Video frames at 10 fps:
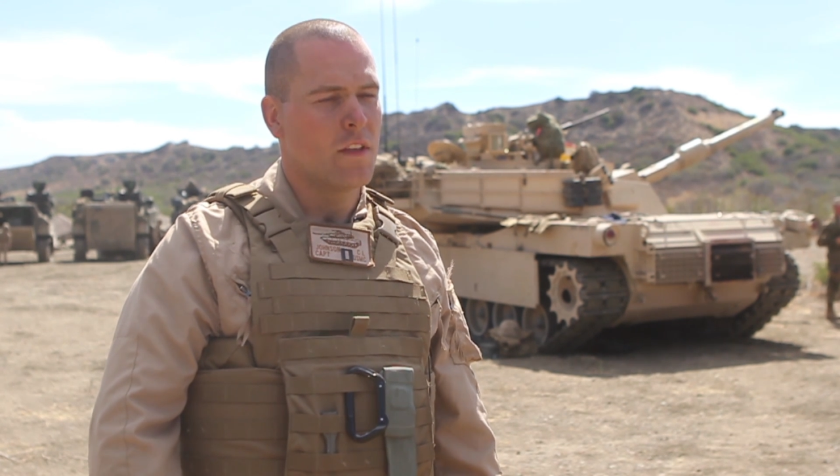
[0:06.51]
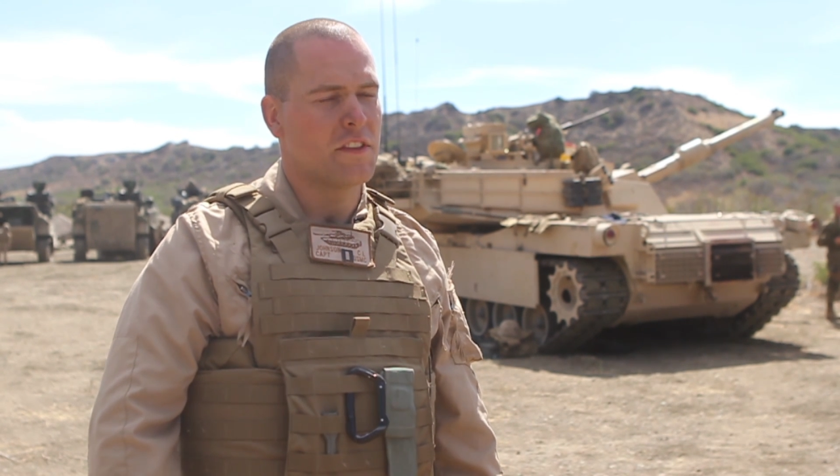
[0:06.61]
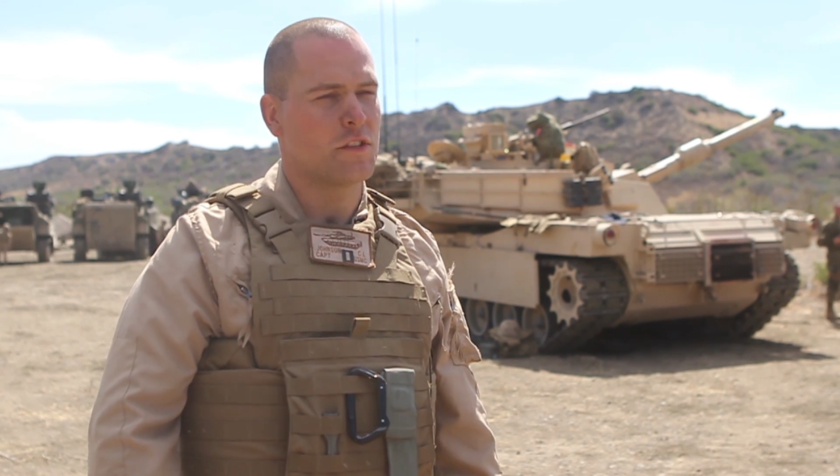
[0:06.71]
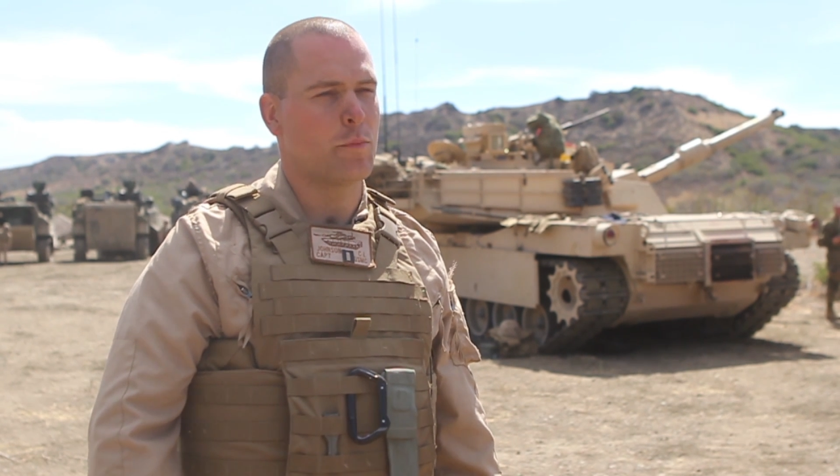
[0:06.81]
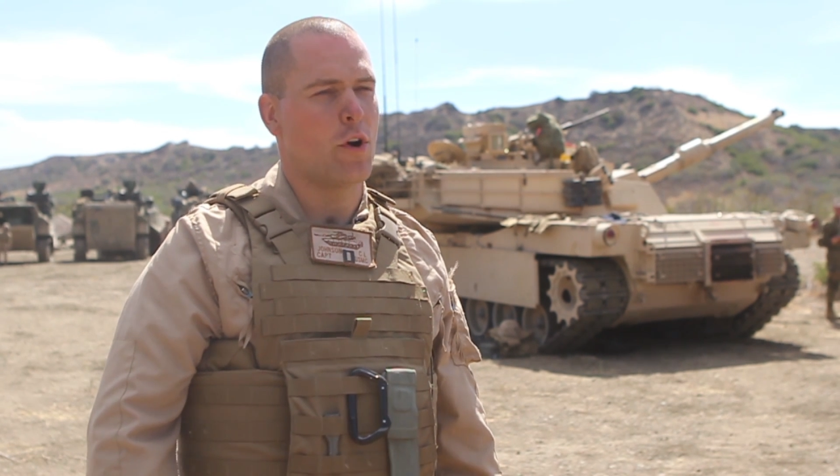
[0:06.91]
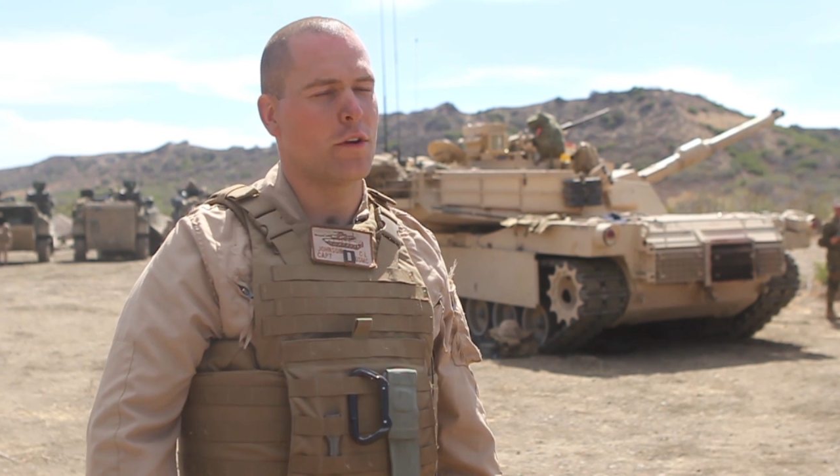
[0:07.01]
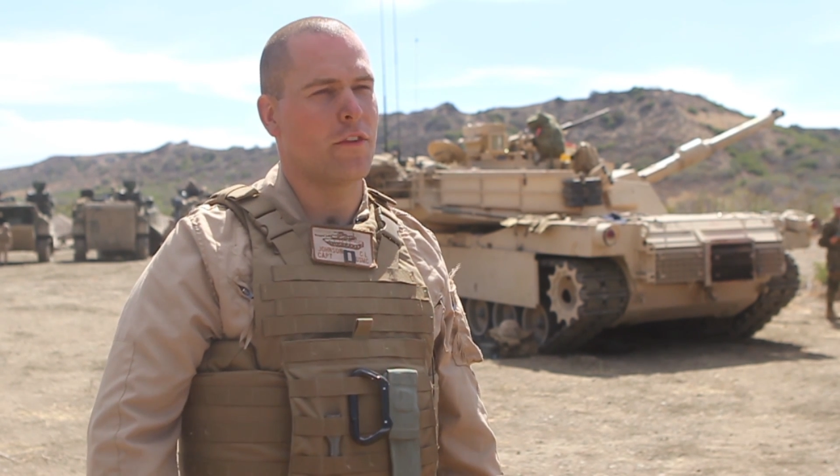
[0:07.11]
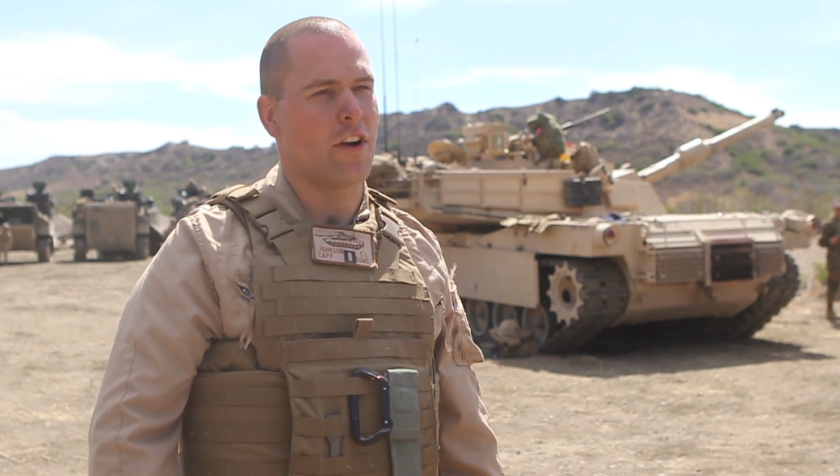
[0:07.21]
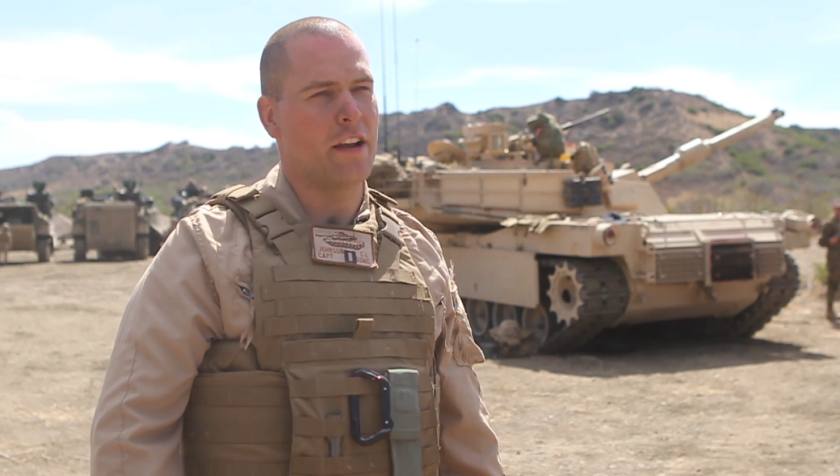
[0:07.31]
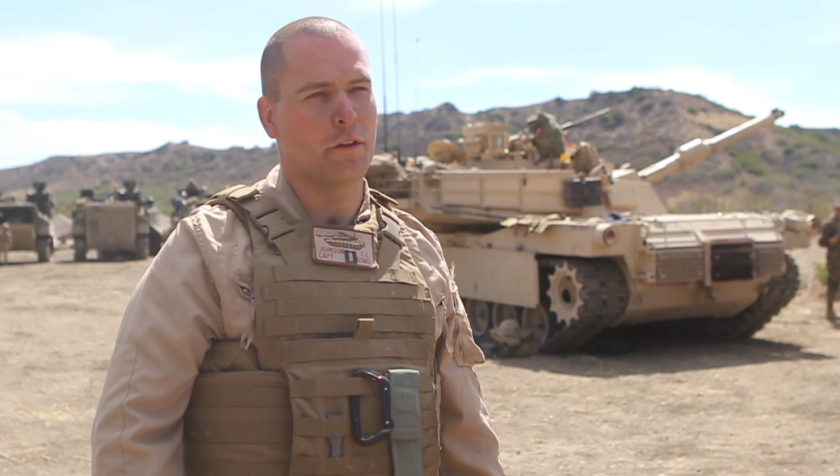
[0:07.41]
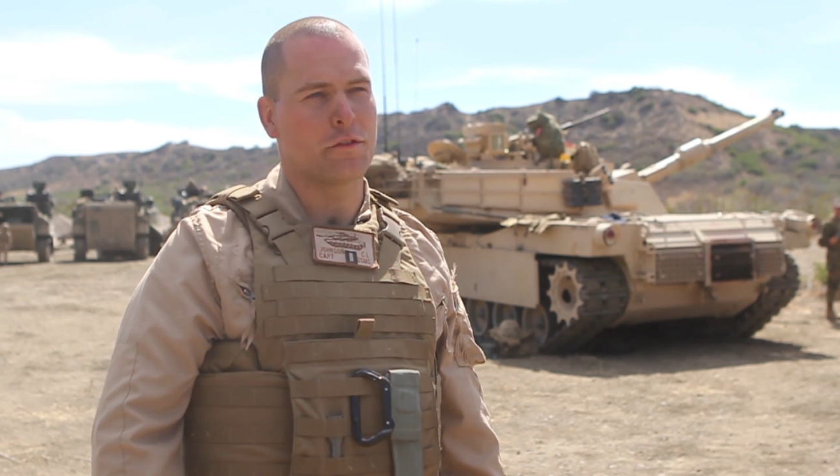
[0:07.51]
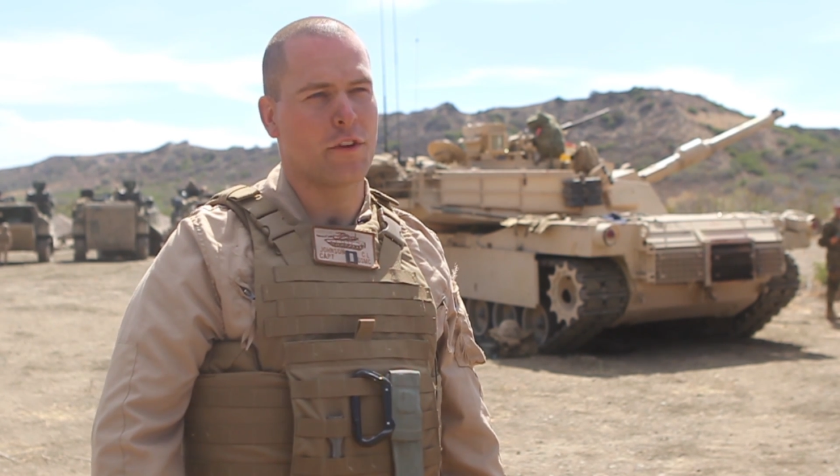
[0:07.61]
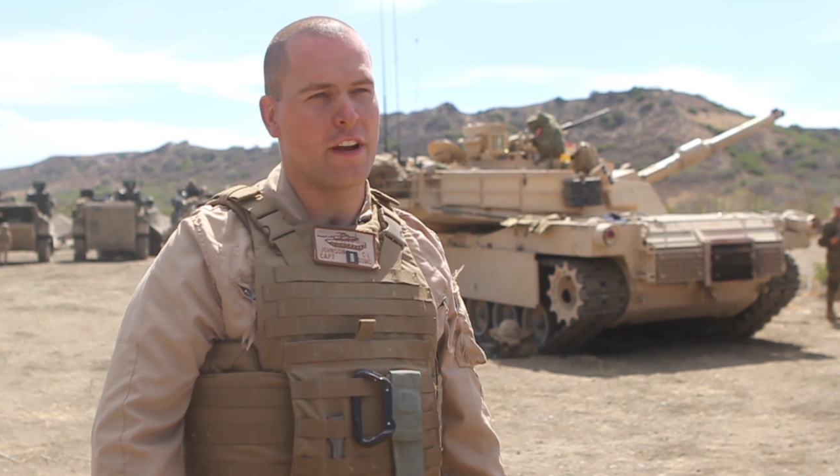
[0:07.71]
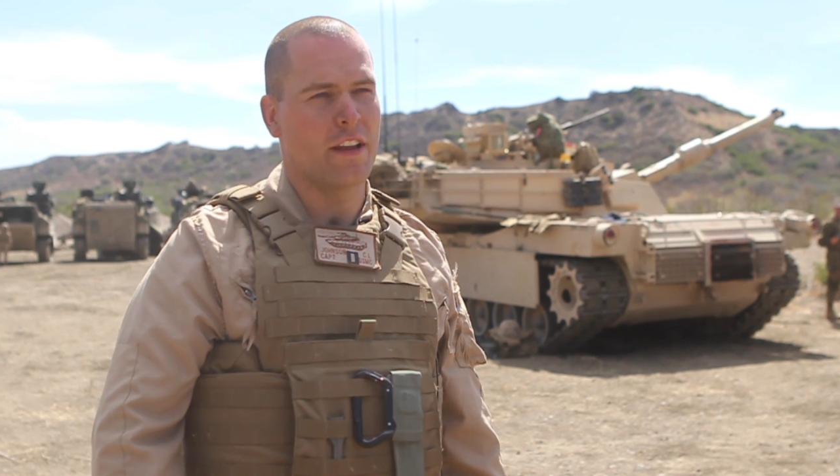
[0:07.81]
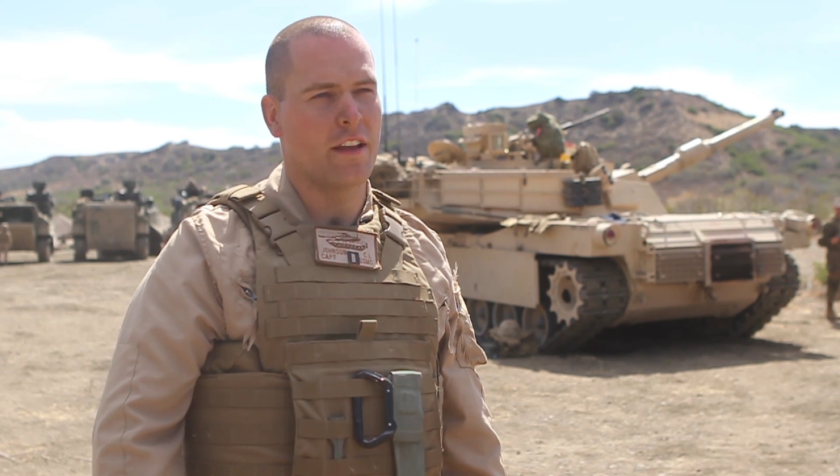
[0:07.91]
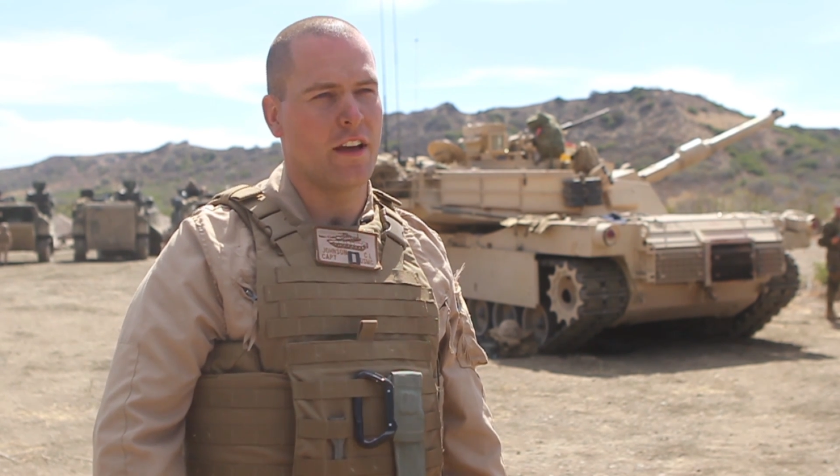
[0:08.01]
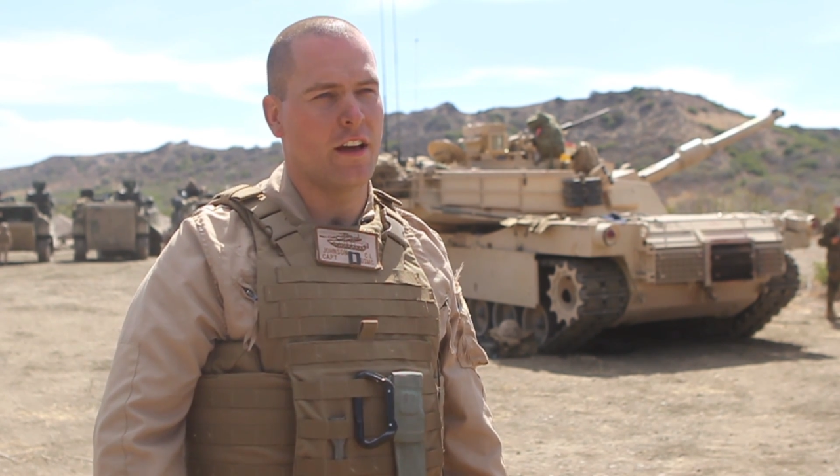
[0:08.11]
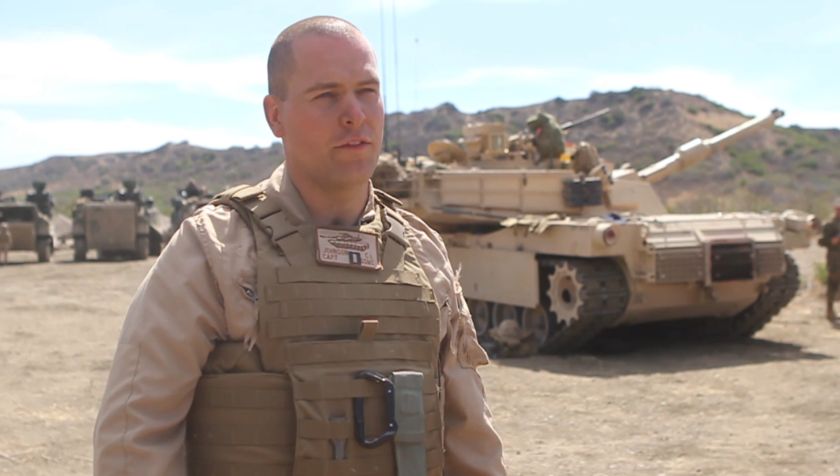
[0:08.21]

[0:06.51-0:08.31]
This is part of our annual training